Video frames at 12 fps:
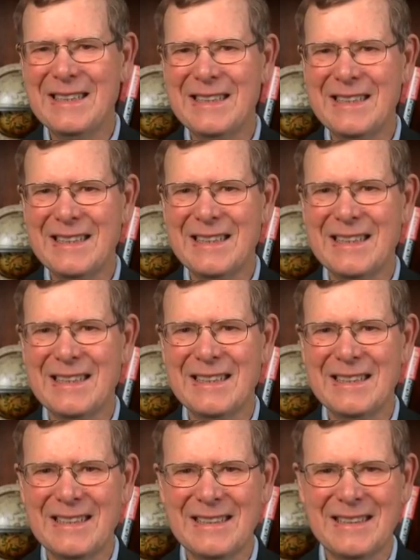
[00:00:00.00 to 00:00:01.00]

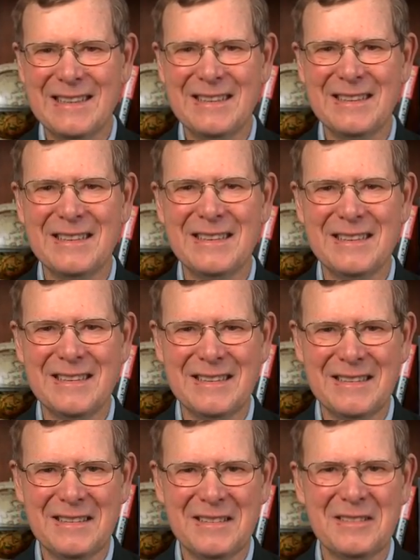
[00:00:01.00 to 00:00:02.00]

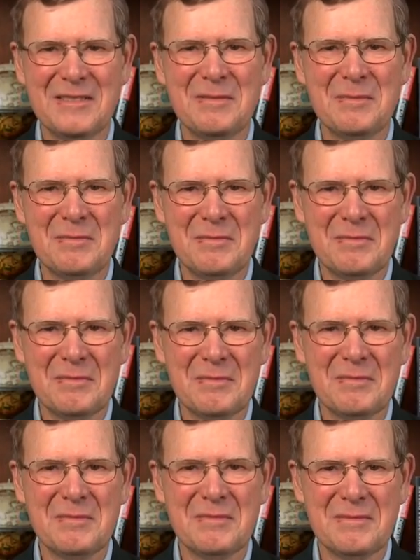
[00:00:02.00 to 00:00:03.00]

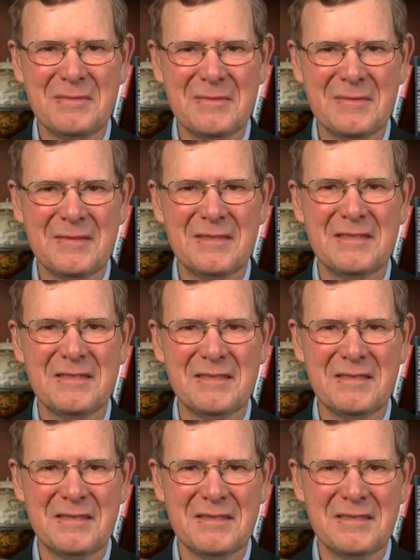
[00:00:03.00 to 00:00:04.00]

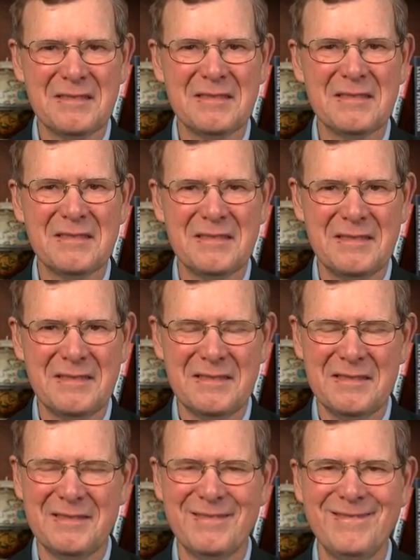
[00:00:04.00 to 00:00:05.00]

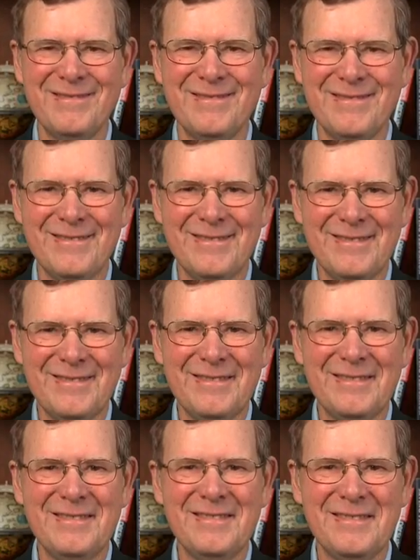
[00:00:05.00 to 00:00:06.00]

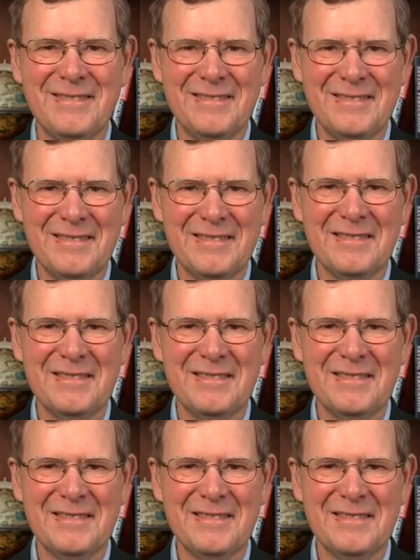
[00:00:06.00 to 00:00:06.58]
No words are spoken by the person on screen.